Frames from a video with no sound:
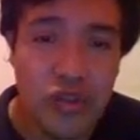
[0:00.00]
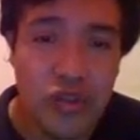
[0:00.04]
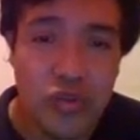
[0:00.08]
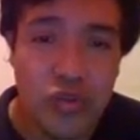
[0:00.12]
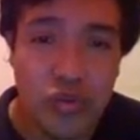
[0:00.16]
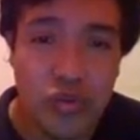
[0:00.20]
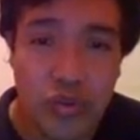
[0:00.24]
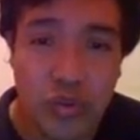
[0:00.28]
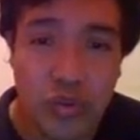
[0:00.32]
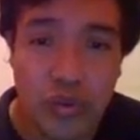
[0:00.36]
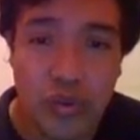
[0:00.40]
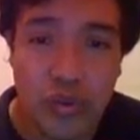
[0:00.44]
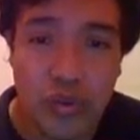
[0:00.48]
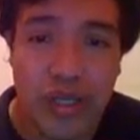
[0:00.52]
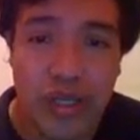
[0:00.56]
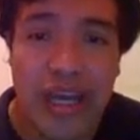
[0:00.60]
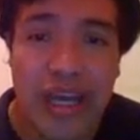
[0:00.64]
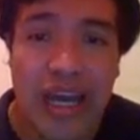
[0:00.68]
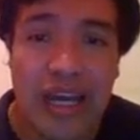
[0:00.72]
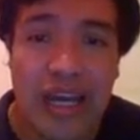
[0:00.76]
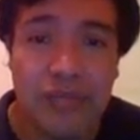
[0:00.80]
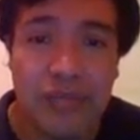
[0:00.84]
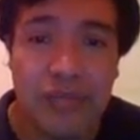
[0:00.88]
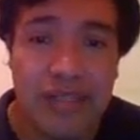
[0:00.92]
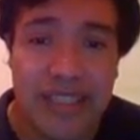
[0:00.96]
To cook,
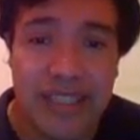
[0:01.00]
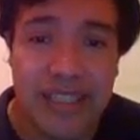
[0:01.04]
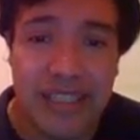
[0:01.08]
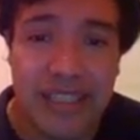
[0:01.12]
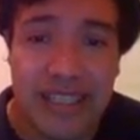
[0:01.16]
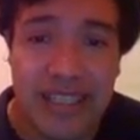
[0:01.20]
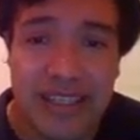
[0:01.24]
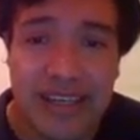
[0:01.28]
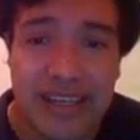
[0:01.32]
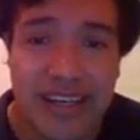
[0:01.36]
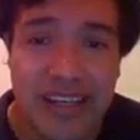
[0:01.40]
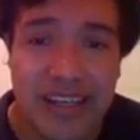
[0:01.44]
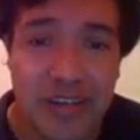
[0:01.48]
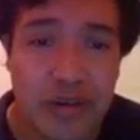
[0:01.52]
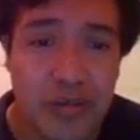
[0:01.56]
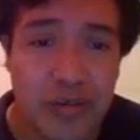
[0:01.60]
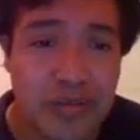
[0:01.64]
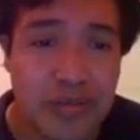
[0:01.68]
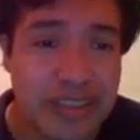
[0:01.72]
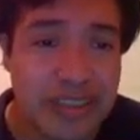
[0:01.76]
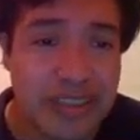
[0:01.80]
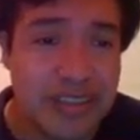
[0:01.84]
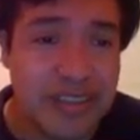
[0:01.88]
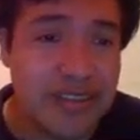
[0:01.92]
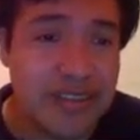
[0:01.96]
I'll make an
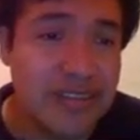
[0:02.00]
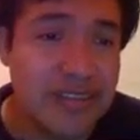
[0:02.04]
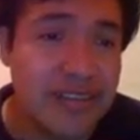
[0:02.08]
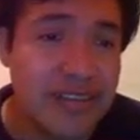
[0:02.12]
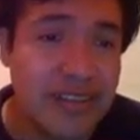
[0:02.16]
omelette.